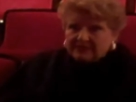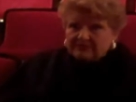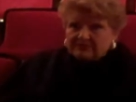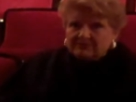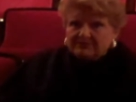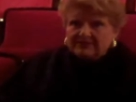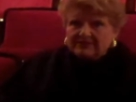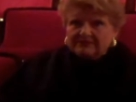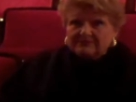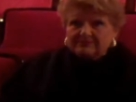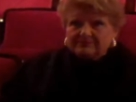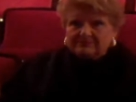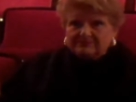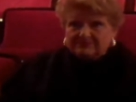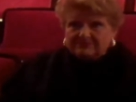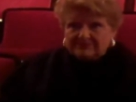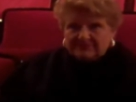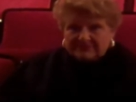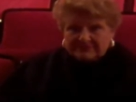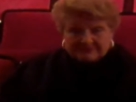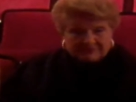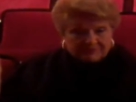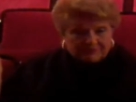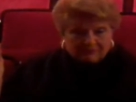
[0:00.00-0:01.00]
We,
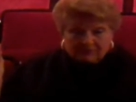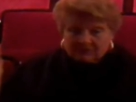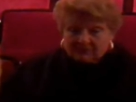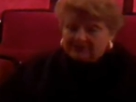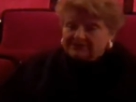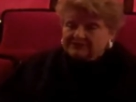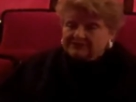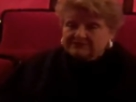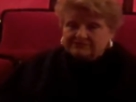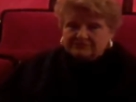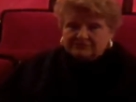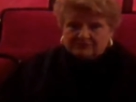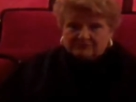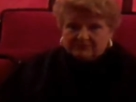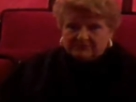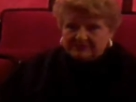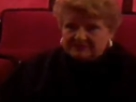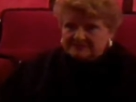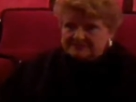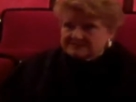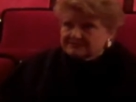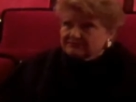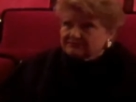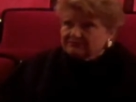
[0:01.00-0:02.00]
it's wonderful when
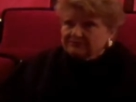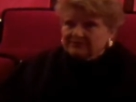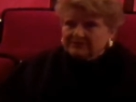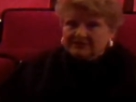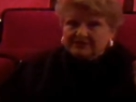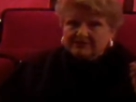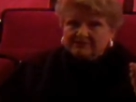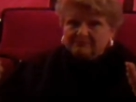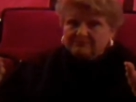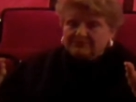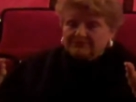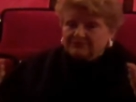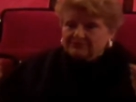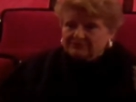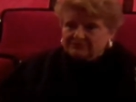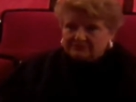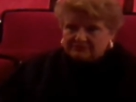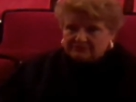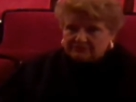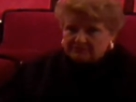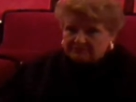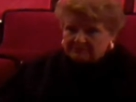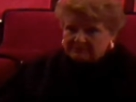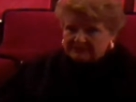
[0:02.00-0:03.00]
it's a really
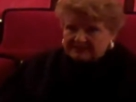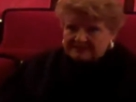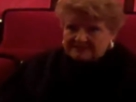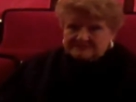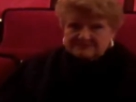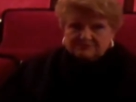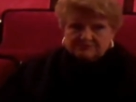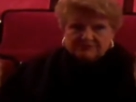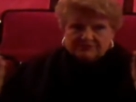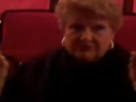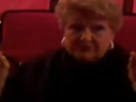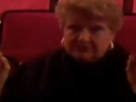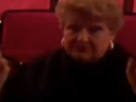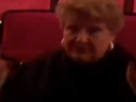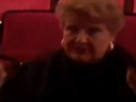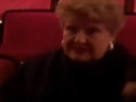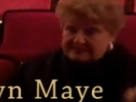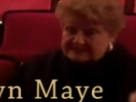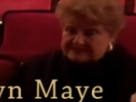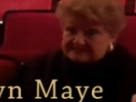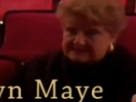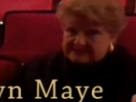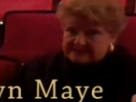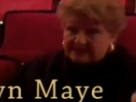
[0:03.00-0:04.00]
beautiful place with
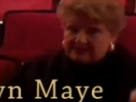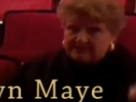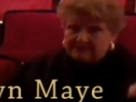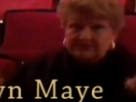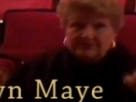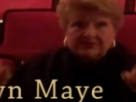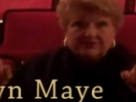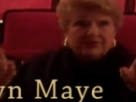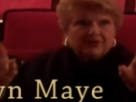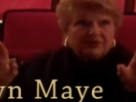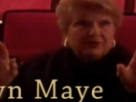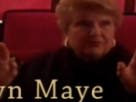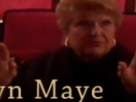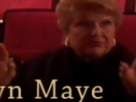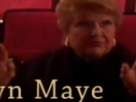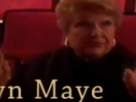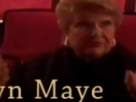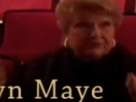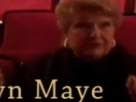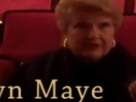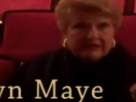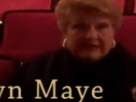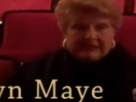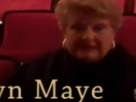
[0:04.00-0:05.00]
great sound, with
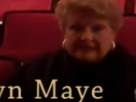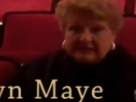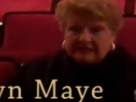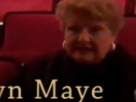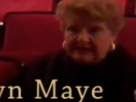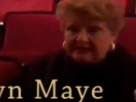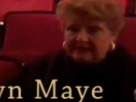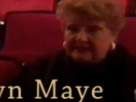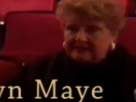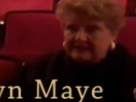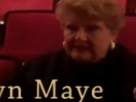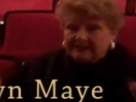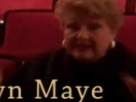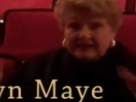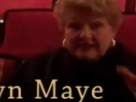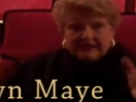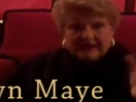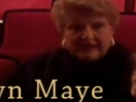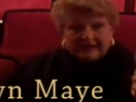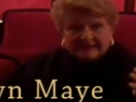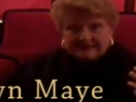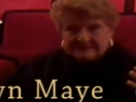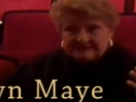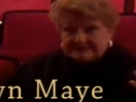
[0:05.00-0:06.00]
great lighting,
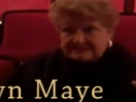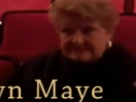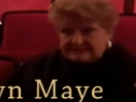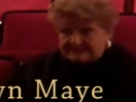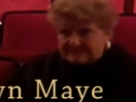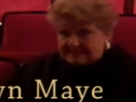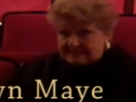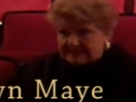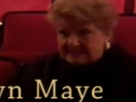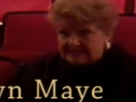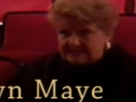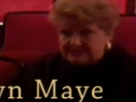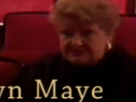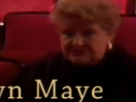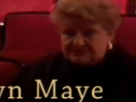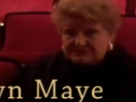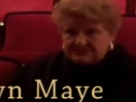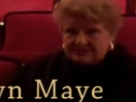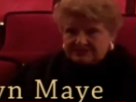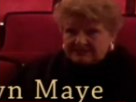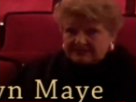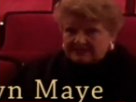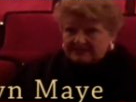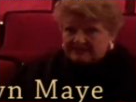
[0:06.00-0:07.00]
and a stage.
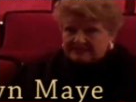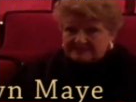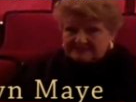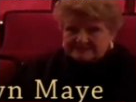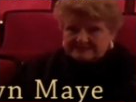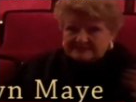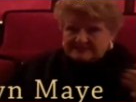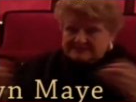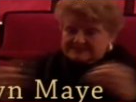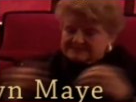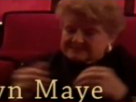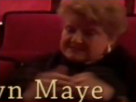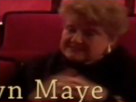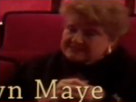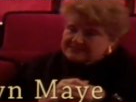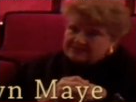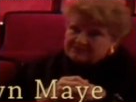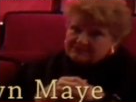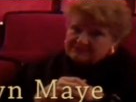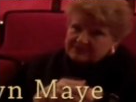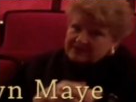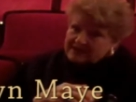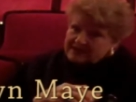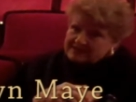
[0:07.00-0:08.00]
It's it's so
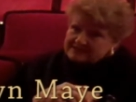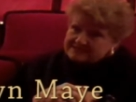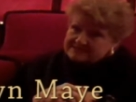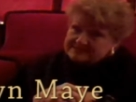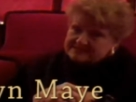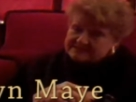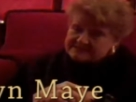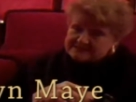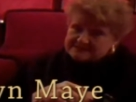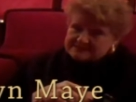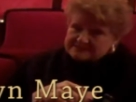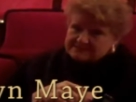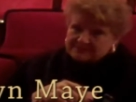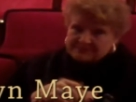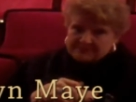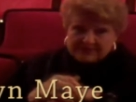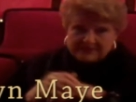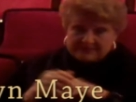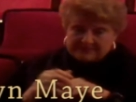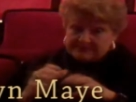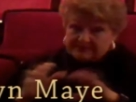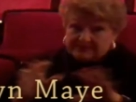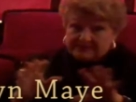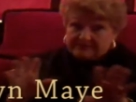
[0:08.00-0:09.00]
nice. It's
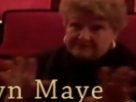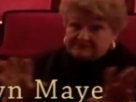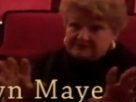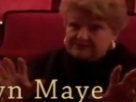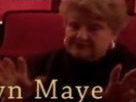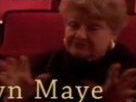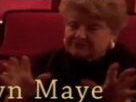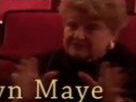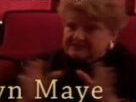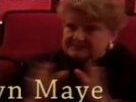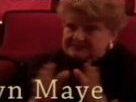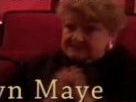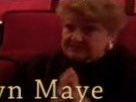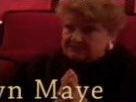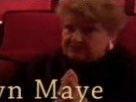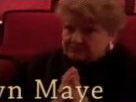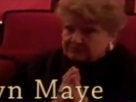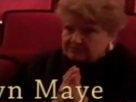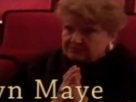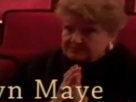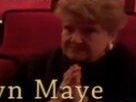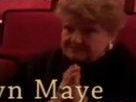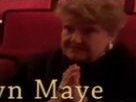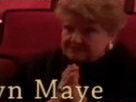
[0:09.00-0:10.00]
and lovely dressing
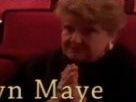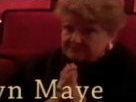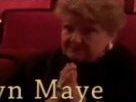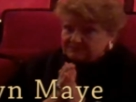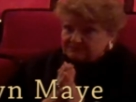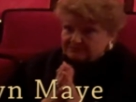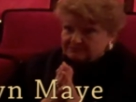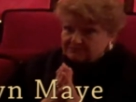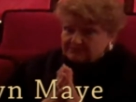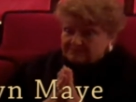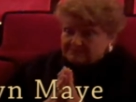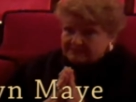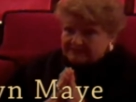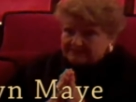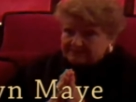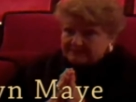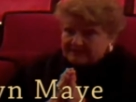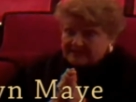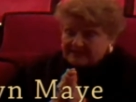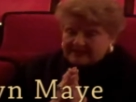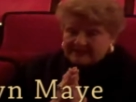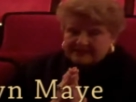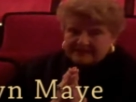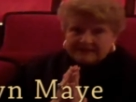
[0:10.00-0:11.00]
rooms. I'm thrilled yeah. about
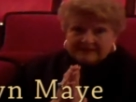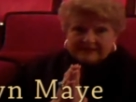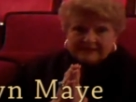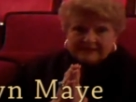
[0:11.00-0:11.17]
that.